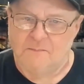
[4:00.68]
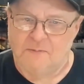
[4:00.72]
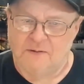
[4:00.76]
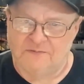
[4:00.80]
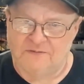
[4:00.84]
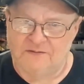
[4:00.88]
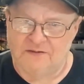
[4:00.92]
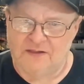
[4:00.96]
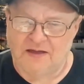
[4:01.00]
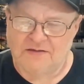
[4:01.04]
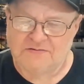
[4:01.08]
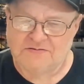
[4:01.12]

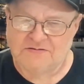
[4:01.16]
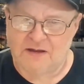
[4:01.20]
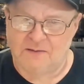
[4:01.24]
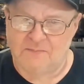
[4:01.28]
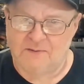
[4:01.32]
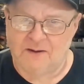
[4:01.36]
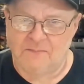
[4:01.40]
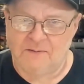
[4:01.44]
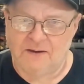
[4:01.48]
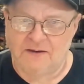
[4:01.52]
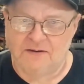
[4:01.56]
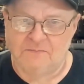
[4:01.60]
the last time
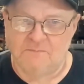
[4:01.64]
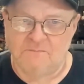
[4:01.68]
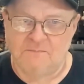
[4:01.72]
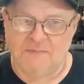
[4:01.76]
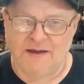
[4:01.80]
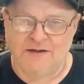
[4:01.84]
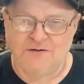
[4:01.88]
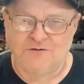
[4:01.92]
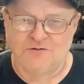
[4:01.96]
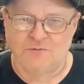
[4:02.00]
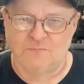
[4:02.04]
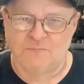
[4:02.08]
I made a
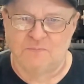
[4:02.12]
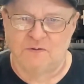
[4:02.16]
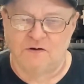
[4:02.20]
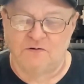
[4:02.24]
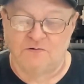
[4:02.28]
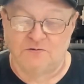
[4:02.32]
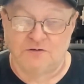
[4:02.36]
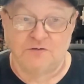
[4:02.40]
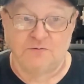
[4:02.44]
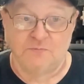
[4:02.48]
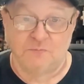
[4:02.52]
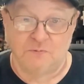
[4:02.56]
major
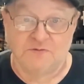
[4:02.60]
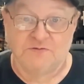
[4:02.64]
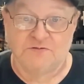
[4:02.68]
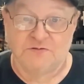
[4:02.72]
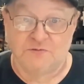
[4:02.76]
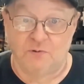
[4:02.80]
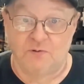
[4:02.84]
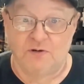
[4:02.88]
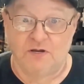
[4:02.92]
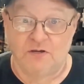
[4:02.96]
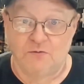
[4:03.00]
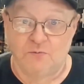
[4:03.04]
purchase was
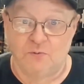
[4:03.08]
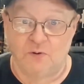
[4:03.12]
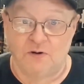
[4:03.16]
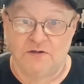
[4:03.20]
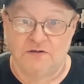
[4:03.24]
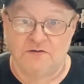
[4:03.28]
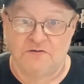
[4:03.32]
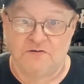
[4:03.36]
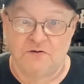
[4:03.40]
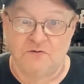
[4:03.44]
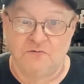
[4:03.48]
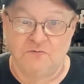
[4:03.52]

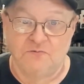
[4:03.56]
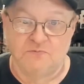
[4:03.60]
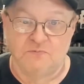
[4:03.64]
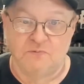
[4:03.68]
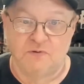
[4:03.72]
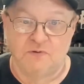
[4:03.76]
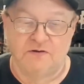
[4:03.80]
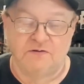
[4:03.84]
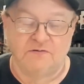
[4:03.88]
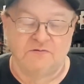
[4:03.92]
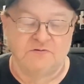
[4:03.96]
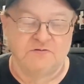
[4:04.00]
2022's
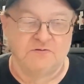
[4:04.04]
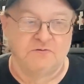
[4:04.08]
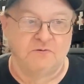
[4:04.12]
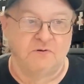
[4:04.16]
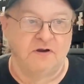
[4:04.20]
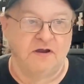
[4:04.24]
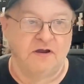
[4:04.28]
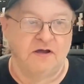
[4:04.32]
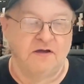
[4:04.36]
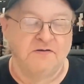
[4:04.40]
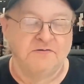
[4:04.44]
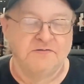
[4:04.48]
Record Store
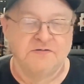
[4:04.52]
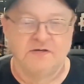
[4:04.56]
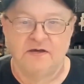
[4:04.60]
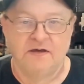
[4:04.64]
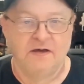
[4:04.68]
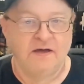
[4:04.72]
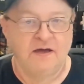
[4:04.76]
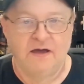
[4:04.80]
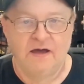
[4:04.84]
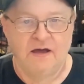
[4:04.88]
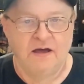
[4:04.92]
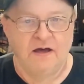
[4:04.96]
Days.
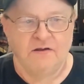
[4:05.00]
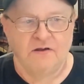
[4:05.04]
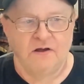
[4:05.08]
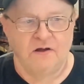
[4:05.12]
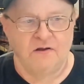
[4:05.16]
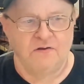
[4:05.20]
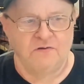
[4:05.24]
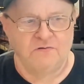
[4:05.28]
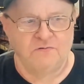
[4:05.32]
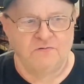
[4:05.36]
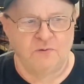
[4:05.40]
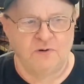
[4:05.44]

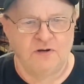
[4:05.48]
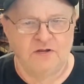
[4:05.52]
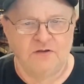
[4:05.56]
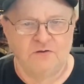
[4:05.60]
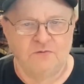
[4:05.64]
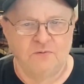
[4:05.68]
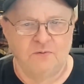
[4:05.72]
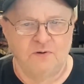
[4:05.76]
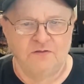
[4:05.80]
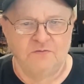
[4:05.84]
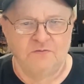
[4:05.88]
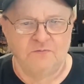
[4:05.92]
In
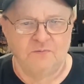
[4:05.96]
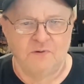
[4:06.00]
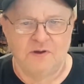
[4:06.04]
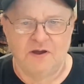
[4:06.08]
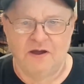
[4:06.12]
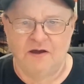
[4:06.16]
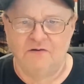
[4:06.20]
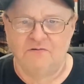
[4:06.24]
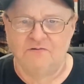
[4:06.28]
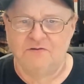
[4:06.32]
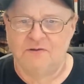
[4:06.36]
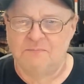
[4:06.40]
2023,
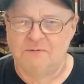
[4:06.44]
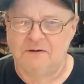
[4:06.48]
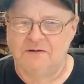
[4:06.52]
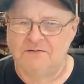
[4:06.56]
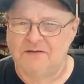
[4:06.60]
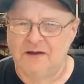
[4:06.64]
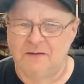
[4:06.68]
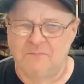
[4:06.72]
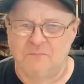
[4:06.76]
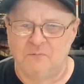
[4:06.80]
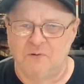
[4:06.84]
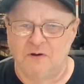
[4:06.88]
I only
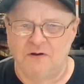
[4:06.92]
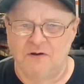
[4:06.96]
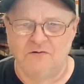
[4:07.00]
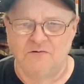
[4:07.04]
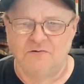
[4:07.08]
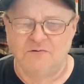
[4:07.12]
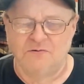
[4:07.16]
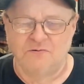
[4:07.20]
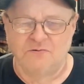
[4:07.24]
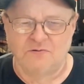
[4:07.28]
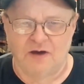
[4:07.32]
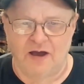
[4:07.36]
picked up 1 or
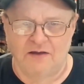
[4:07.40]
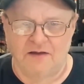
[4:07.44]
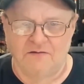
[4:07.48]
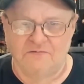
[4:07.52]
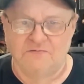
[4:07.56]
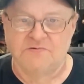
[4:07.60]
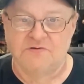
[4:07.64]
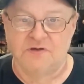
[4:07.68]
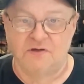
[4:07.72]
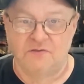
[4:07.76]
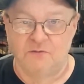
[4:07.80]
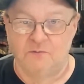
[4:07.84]
2
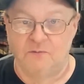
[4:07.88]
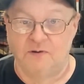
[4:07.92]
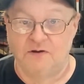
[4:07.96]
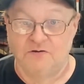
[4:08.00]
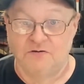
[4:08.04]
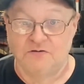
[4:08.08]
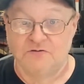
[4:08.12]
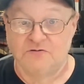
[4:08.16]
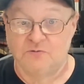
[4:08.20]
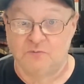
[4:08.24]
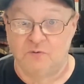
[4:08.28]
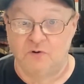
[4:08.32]
titles, although I
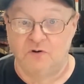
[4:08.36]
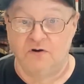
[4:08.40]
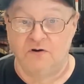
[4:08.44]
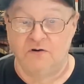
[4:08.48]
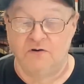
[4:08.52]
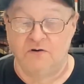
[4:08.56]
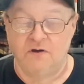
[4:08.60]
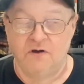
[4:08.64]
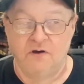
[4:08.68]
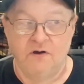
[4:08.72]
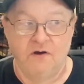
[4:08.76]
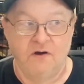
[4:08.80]
just
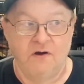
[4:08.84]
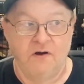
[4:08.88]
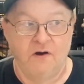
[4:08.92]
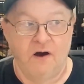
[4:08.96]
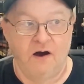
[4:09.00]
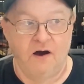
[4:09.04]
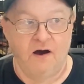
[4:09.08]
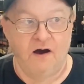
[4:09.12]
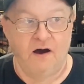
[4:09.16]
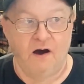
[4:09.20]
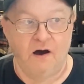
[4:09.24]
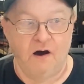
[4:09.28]
ordered
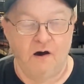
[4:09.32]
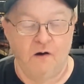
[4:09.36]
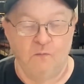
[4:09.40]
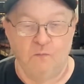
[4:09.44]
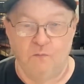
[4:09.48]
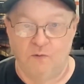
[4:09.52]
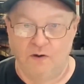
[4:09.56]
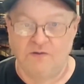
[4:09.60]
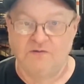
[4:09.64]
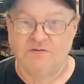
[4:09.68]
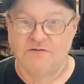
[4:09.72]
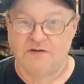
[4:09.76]

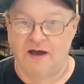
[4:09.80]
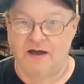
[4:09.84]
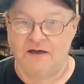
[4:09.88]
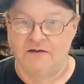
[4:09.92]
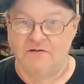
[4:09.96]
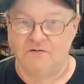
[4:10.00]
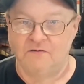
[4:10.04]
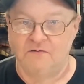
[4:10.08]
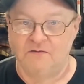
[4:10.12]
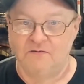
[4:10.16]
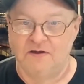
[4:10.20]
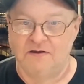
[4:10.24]
1
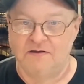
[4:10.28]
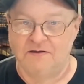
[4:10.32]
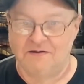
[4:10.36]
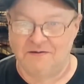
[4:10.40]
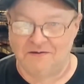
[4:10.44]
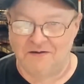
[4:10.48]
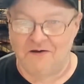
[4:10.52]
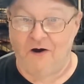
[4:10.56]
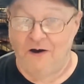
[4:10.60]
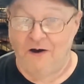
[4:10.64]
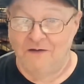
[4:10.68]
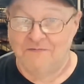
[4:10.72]
title in
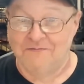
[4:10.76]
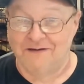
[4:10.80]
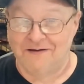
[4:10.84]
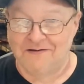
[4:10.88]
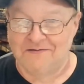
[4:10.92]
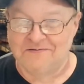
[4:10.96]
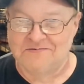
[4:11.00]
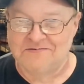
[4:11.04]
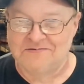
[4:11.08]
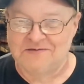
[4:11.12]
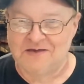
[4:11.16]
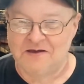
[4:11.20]
an
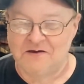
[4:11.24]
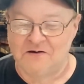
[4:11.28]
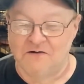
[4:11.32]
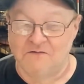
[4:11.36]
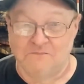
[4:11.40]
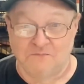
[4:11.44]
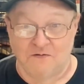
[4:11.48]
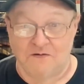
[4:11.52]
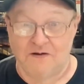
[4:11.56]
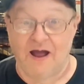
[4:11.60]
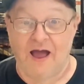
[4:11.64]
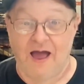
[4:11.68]
online sale
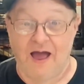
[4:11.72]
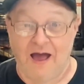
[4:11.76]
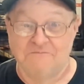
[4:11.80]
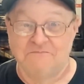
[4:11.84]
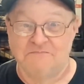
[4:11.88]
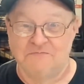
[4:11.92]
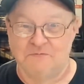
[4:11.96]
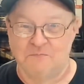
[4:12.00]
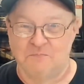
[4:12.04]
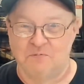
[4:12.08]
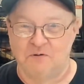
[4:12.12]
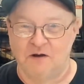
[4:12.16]
for
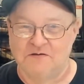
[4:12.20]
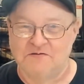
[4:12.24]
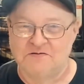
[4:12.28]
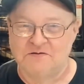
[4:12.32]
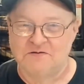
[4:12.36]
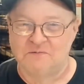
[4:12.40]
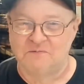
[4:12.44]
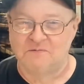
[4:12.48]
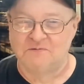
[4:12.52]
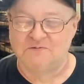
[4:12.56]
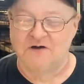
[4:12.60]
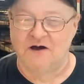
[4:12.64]
half the price
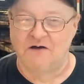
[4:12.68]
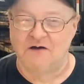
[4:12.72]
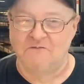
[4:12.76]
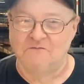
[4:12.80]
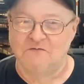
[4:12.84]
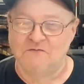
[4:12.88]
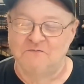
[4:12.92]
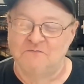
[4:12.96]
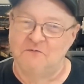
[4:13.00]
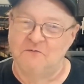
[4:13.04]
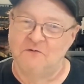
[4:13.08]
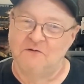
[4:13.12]
it was
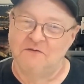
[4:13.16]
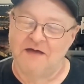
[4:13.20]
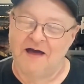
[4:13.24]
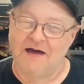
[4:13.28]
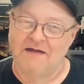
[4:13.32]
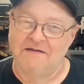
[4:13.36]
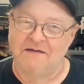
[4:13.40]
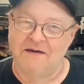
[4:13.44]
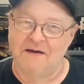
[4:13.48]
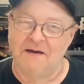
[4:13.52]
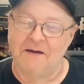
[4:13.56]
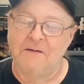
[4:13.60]
offered for
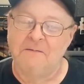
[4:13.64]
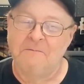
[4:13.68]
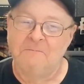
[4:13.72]
that day.